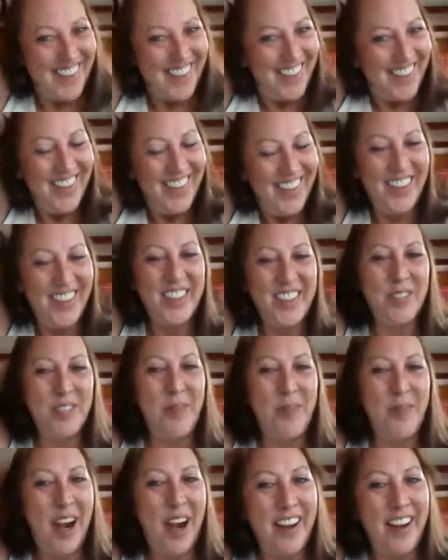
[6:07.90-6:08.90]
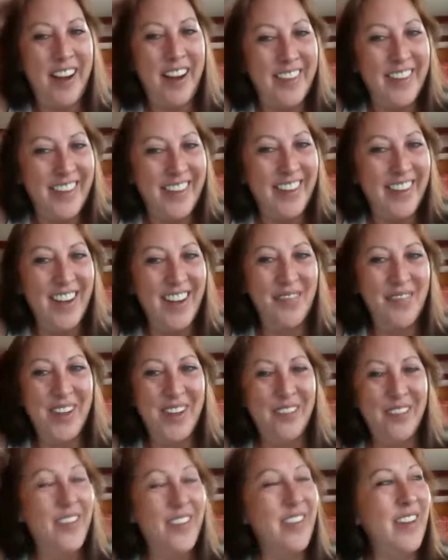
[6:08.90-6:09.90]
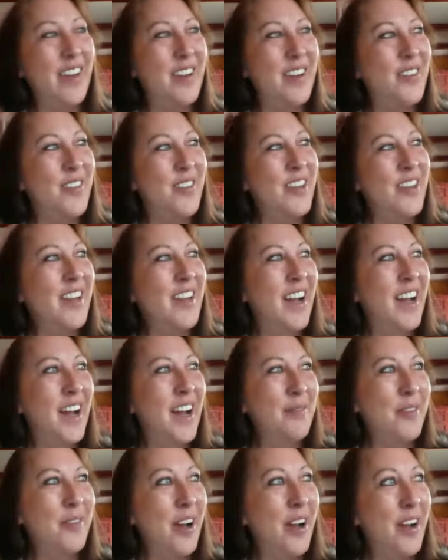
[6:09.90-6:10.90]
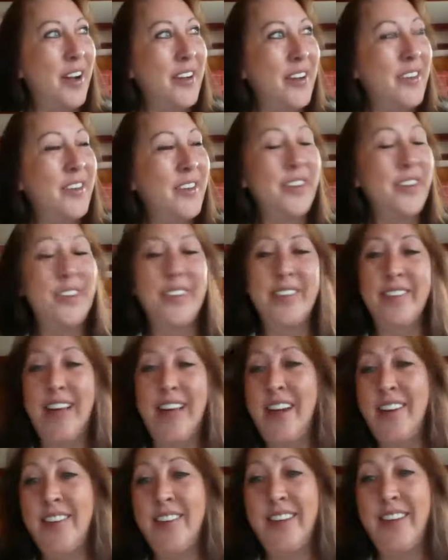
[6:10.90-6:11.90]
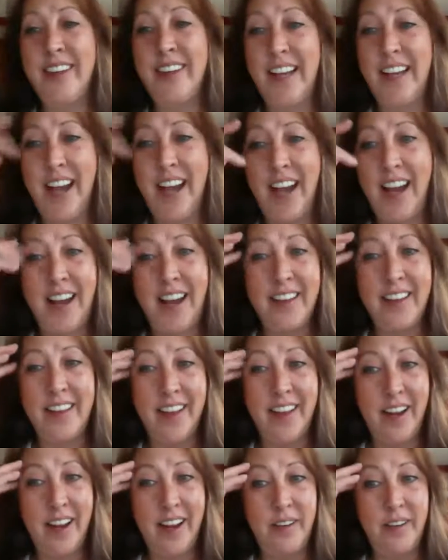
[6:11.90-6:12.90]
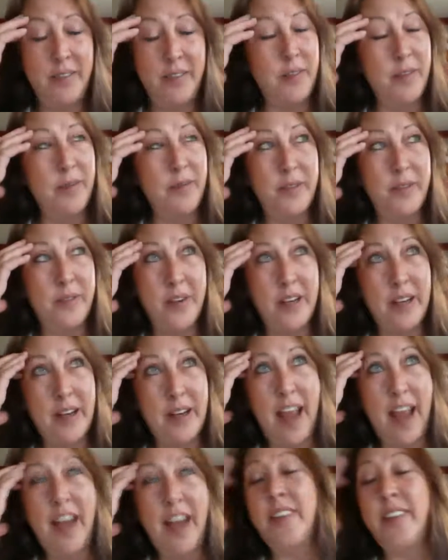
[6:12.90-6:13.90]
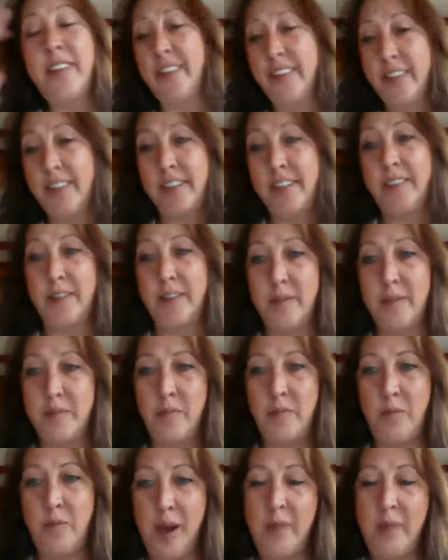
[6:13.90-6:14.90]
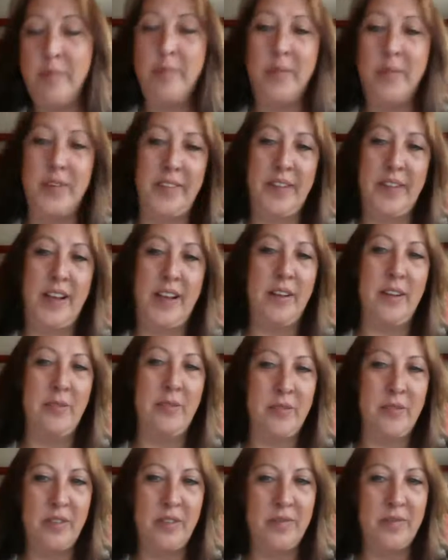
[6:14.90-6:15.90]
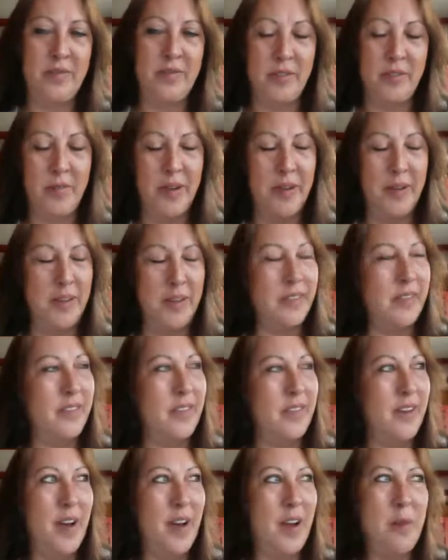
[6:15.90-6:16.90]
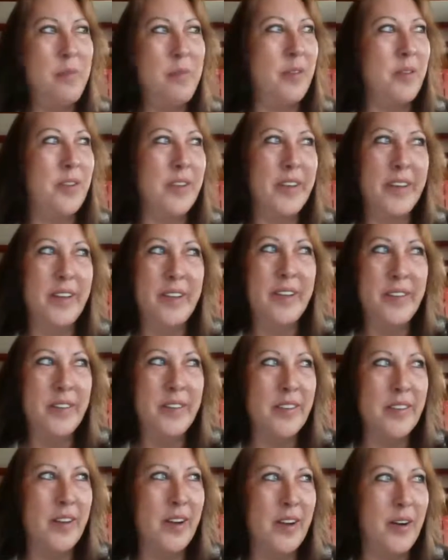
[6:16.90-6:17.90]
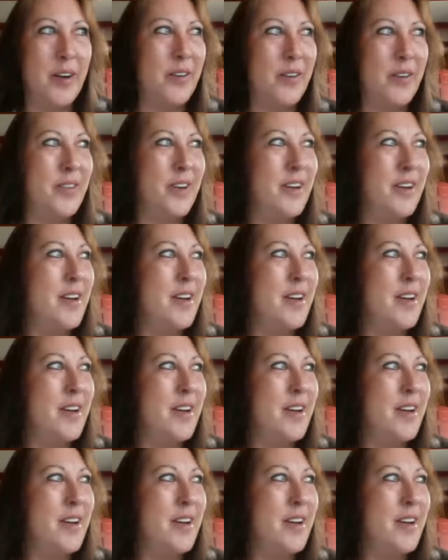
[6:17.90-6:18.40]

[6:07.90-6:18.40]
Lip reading: well, it's surprising. I mean, like one guy I'm talking to is actually a guy that I actually did some web design work for me a couple of years ago.